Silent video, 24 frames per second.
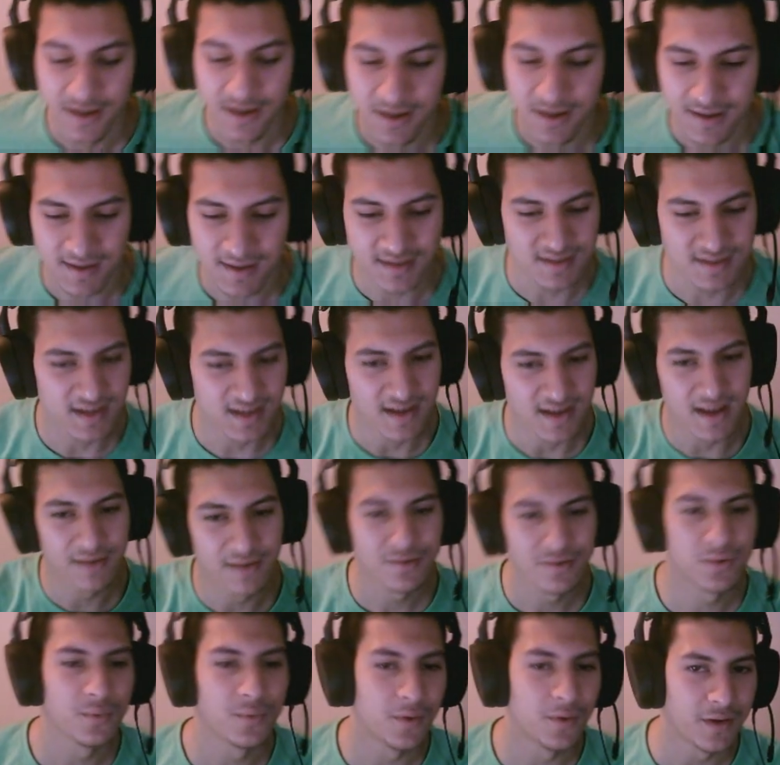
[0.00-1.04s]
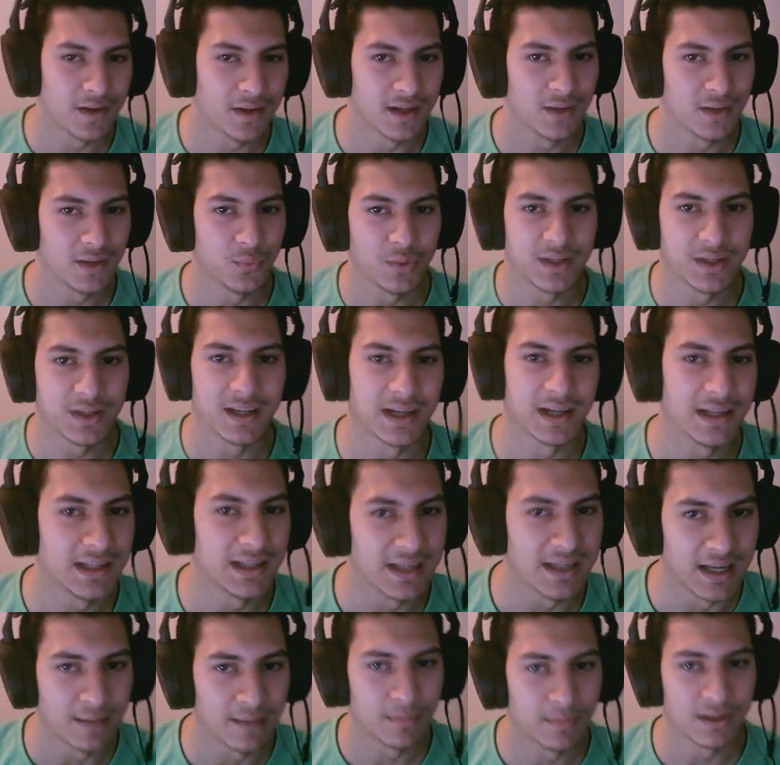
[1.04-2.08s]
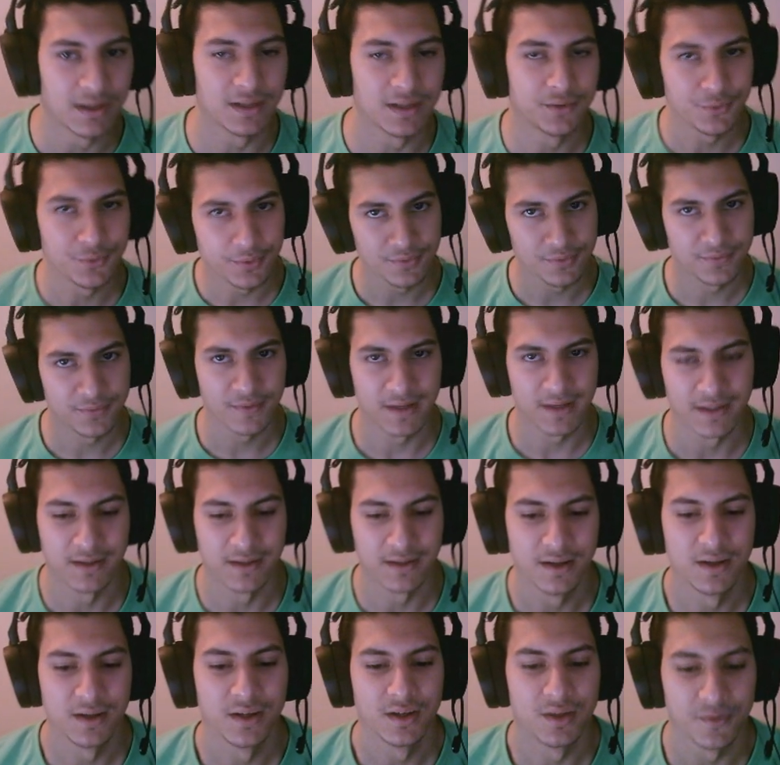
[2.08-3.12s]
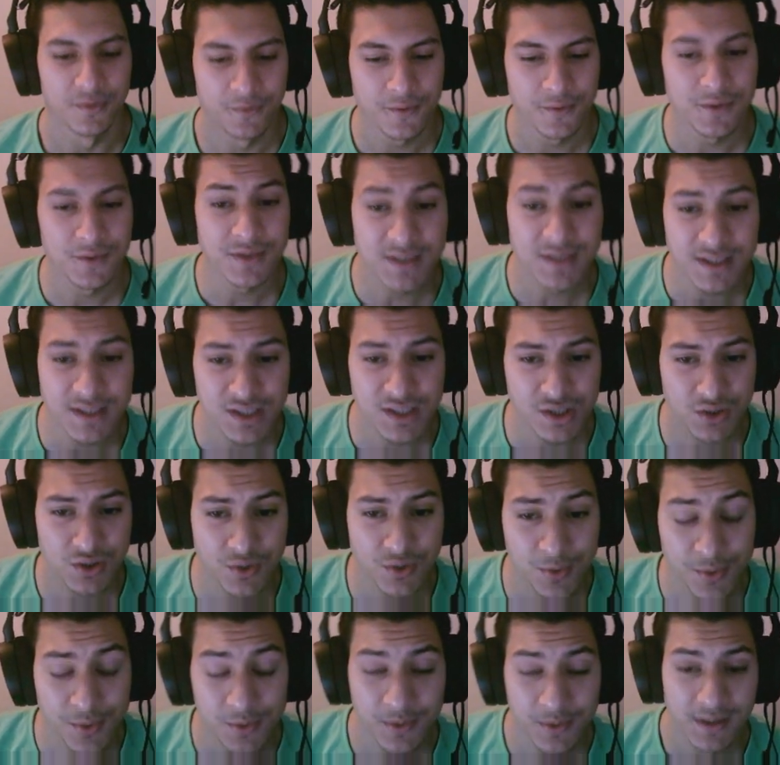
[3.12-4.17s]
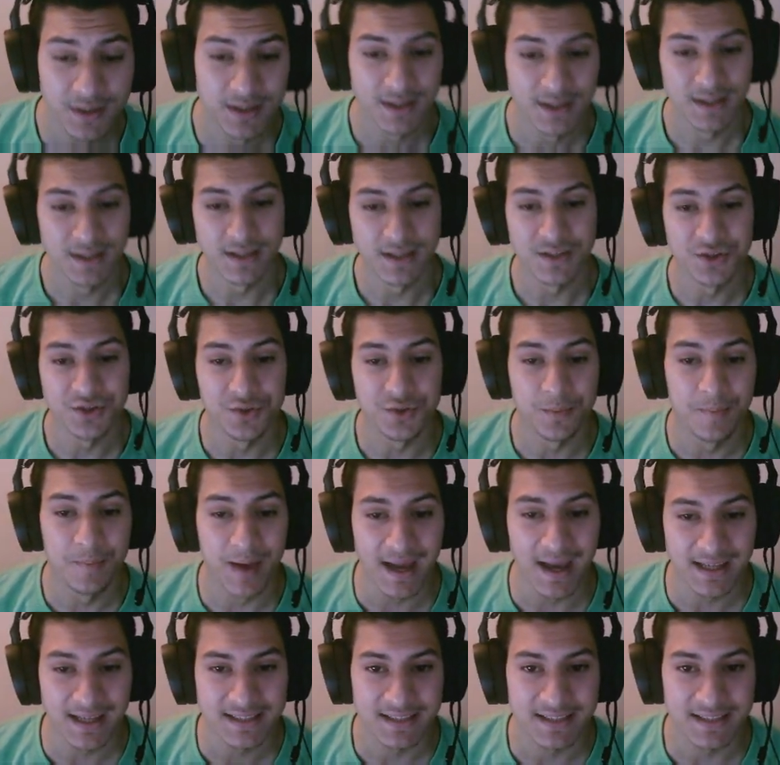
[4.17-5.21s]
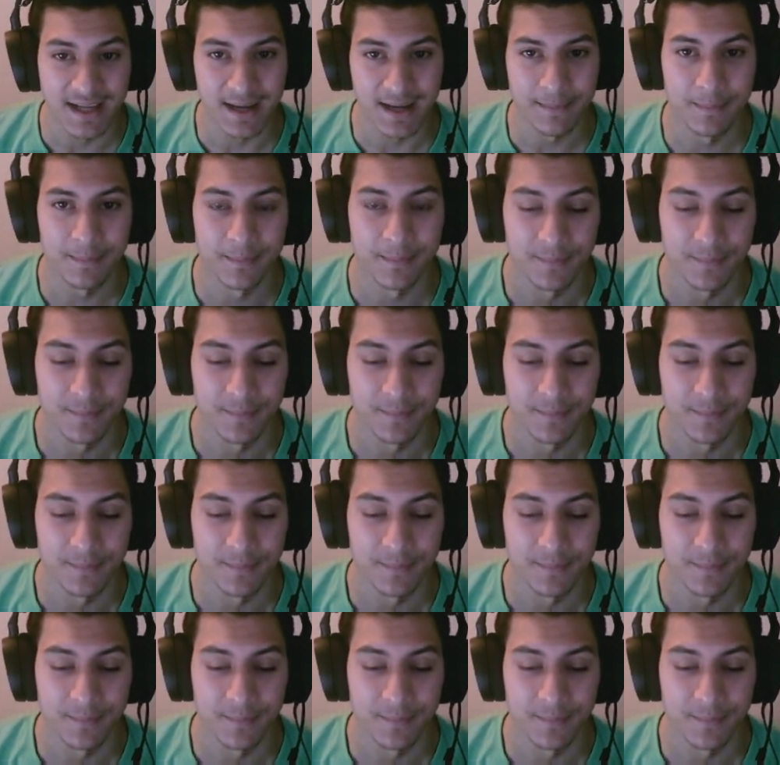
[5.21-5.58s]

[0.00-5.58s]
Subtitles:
is never run in with Deadly Gamble into a fight. The first thing you do is you backstab.